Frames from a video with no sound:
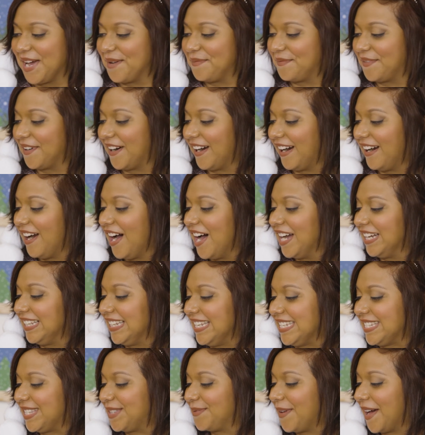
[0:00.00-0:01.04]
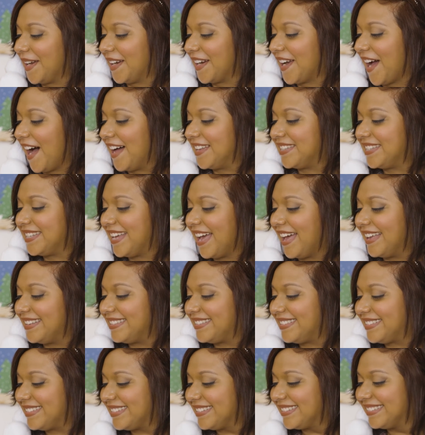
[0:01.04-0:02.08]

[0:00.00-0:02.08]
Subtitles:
up for our ugly sweater contest.